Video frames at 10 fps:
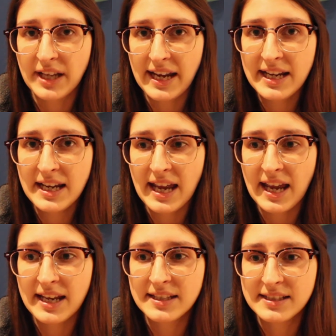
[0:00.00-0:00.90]
day,
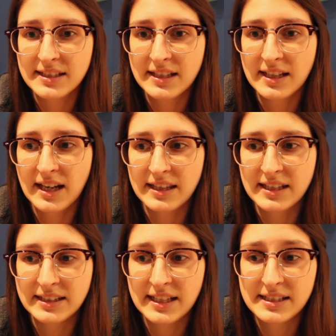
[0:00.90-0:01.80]
and I
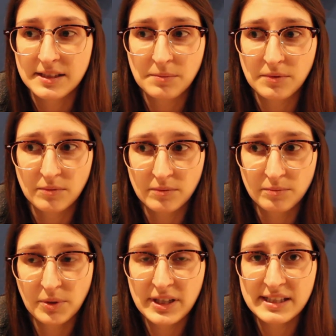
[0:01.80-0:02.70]
think that it's
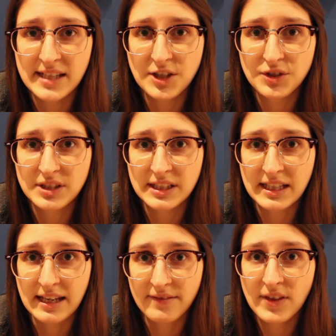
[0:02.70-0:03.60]
pretty essential to
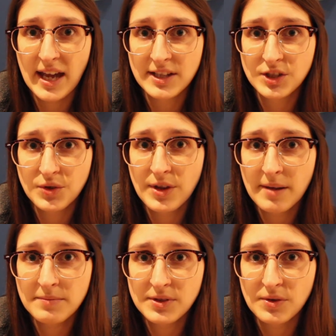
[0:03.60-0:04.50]
give that to
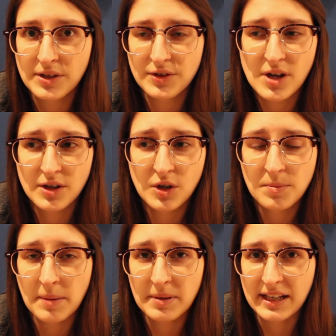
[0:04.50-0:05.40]
them so that they're not
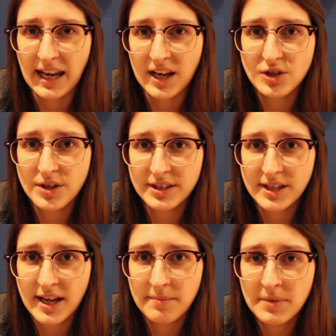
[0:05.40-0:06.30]
cooped up in a cage all the
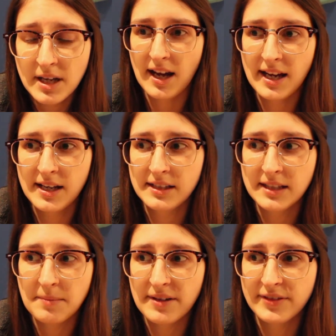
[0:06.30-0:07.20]
time. I
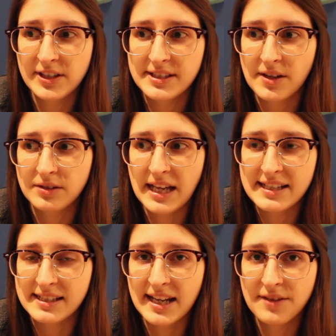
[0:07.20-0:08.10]
let my ferrets out
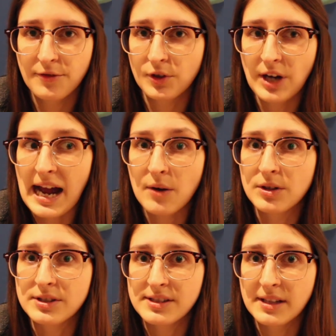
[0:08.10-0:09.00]
last night for
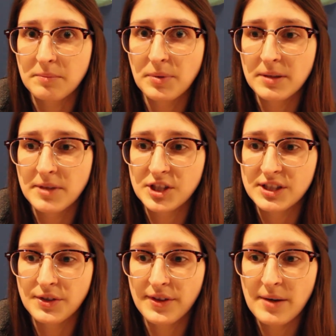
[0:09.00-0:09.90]
hours, like pretty much
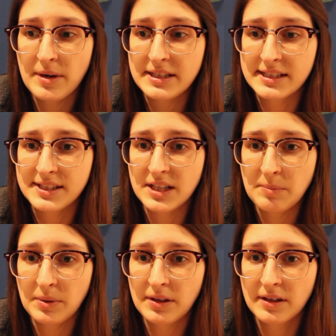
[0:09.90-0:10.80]
until they went to
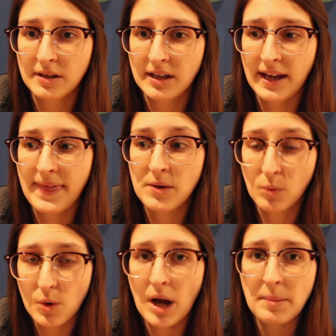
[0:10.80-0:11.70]
sleep, and then
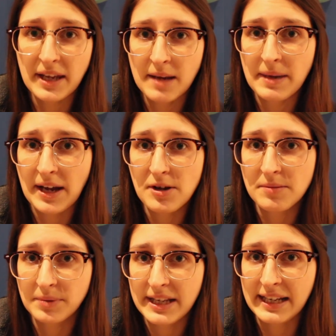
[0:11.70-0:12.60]
woke up and came back out
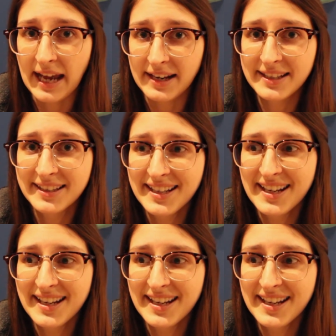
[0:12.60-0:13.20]
and played again